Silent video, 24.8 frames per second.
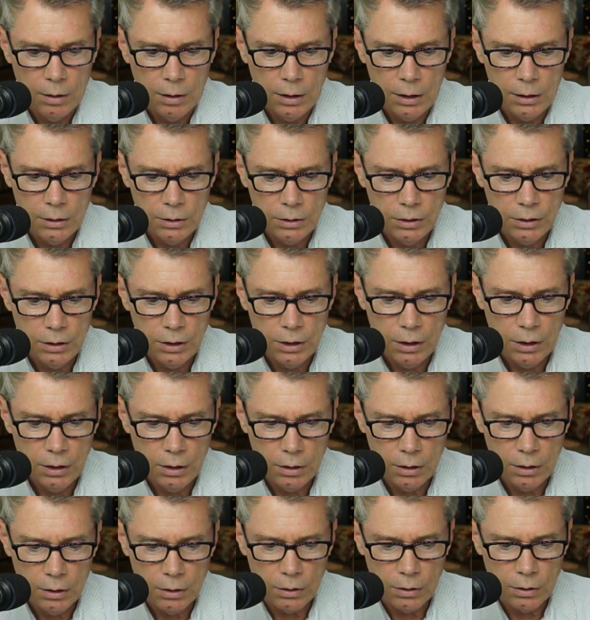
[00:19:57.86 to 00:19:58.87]
Let's see
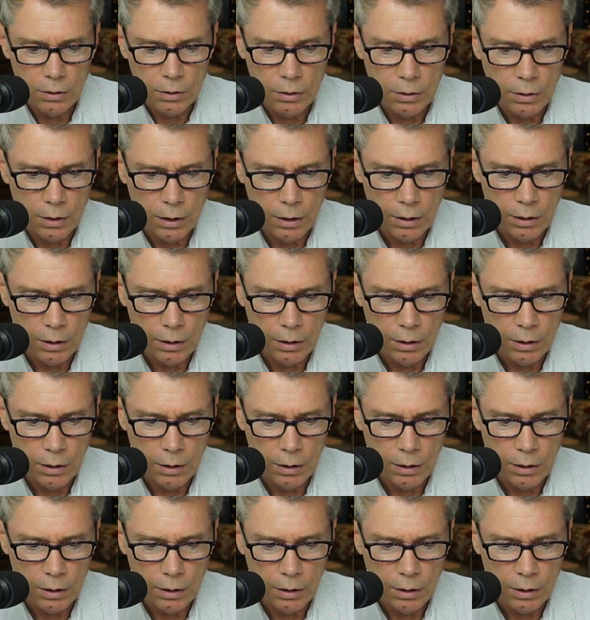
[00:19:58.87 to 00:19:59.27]
here.